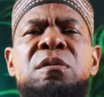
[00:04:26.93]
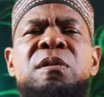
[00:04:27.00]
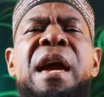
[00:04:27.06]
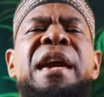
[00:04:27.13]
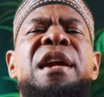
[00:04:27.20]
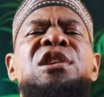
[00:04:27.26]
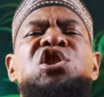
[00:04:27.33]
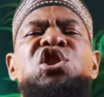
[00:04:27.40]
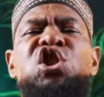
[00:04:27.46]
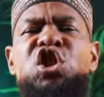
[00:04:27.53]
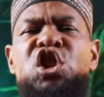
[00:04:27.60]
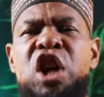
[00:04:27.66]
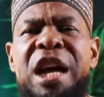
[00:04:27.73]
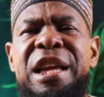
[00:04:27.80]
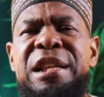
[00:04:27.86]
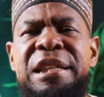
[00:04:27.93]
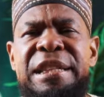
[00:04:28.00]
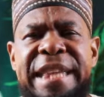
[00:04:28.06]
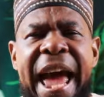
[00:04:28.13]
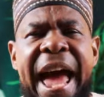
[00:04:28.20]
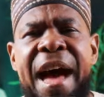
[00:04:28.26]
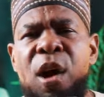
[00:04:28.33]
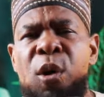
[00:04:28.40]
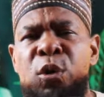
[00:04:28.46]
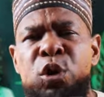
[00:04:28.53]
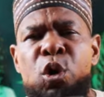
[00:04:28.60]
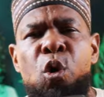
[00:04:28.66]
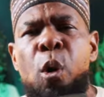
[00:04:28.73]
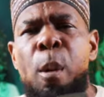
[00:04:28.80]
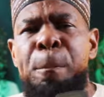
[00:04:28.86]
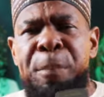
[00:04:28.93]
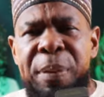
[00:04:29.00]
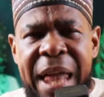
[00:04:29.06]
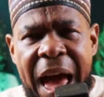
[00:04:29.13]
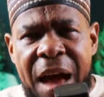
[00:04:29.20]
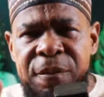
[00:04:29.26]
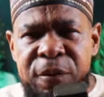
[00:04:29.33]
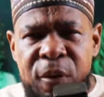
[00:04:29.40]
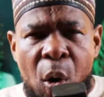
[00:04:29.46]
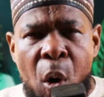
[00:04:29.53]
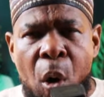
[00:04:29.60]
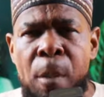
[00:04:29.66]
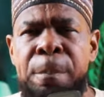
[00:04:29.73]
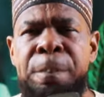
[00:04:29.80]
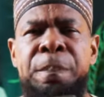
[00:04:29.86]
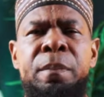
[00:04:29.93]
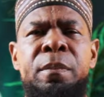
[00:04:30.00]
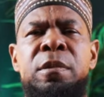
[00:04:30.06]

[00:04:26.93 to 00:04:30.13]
They can shut down your platform,